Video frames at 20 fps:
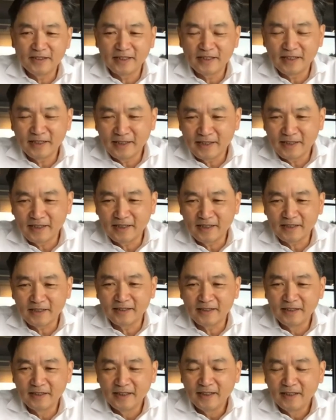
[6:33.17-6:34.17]
I think
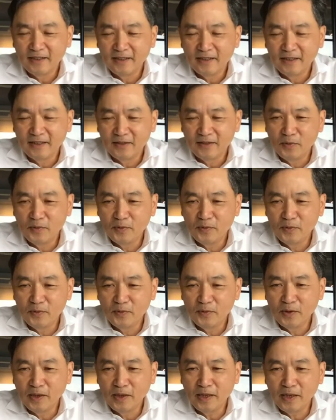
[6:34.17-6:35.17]
we
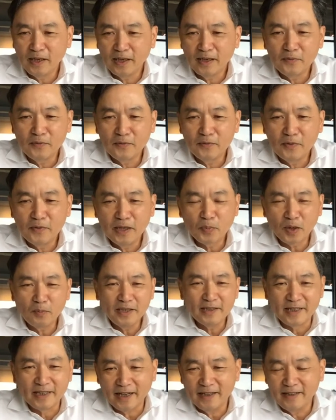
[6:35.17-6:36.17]
are probably the
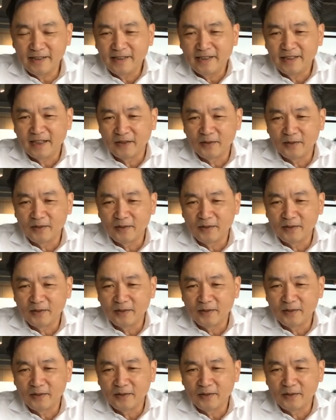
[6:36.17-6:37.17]
giant in
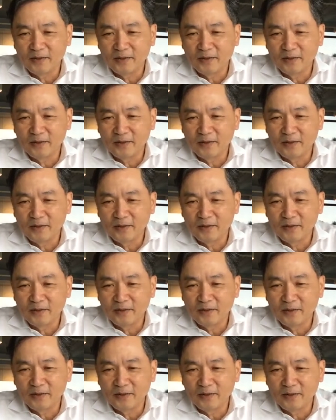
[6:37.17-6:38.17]
our certain segment
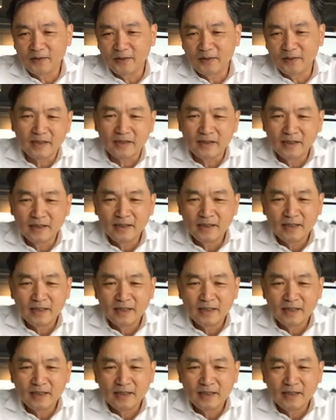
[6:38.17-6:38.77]
of industries.